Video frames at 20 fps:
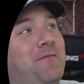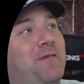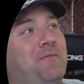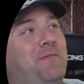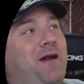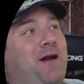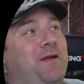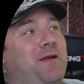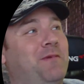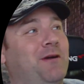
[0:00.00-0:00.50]

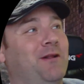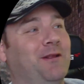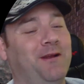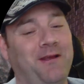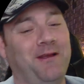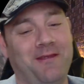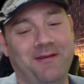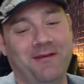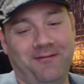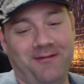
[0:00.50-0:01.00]

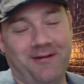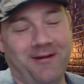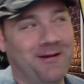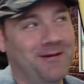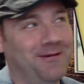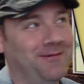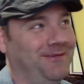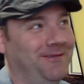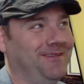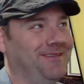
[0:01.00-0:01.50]
compatibility this year.
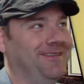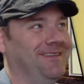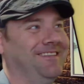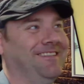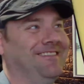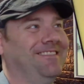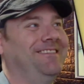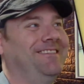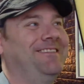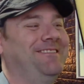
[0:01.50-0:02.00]

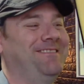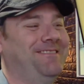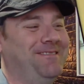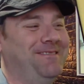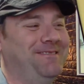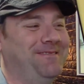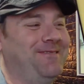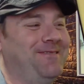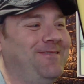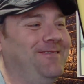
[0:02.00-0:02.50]

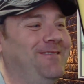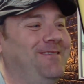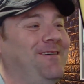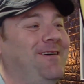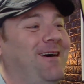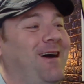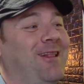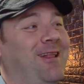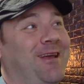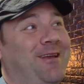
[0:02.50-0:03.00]
So,
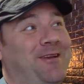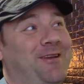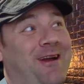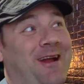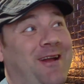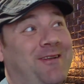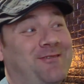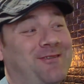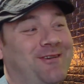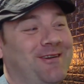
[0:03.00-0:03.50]
I like your
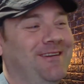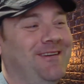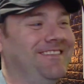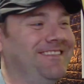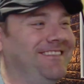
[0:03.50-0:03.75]
answer.